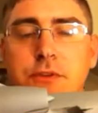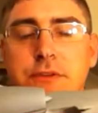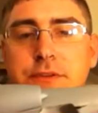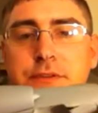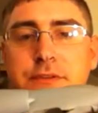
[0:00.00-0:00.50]

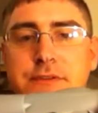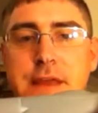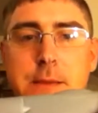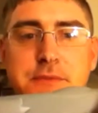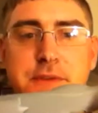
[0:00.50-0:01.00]
and
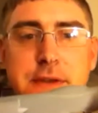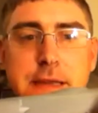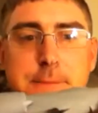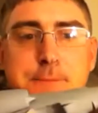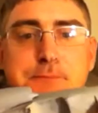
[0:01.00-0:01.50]
steps in
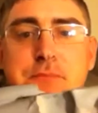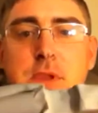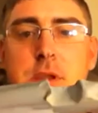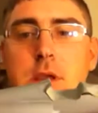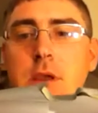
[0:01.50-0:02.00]
it.
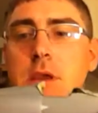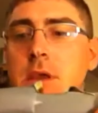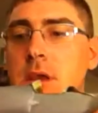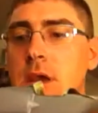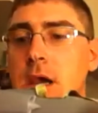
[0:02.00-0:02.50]

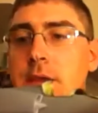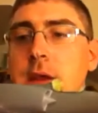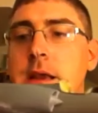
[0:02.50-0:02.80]
And